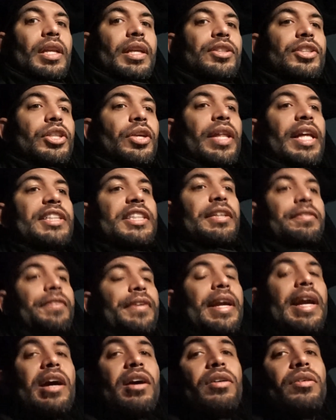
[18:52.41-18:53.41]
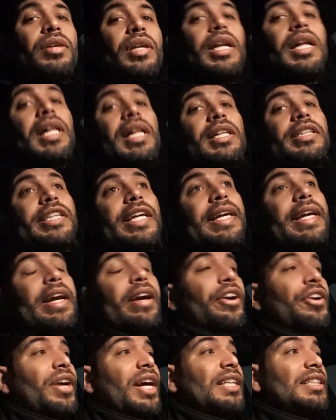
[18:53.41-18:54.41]
So that's it for now. Take
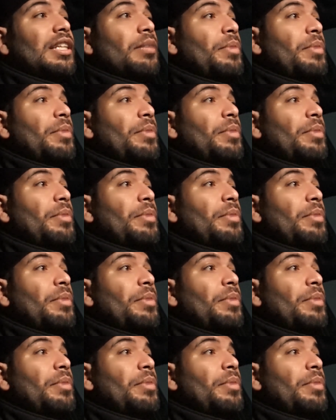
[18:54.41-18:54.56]
care, you guys.